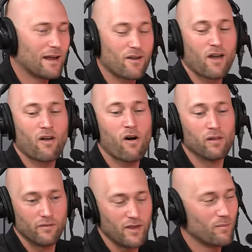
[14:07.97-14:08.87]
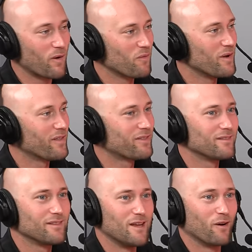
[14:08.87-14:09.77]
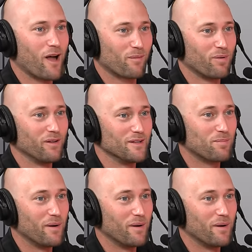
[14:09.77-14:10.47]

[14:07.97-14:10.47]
Now, not all of them are with interlock bullets,